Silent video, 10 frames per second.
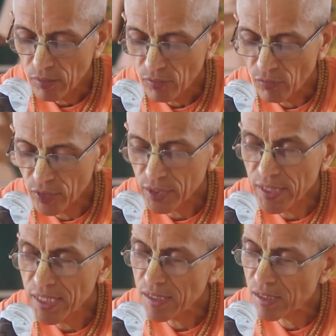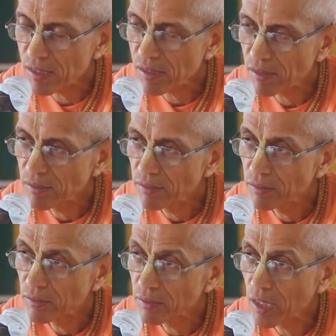Vrishnis,
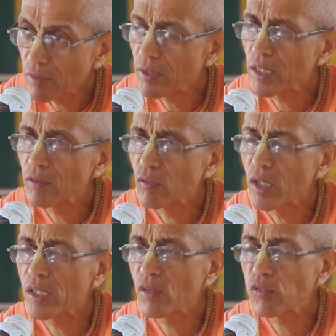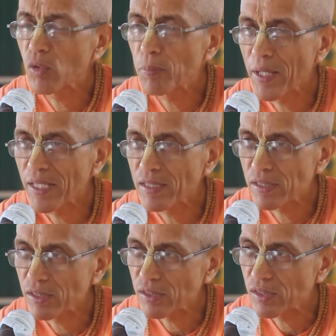they are living in wonderful
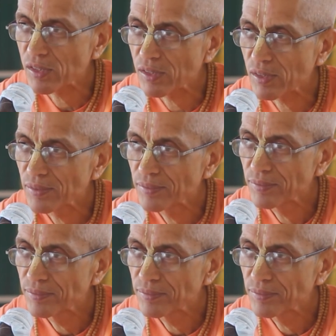palaces.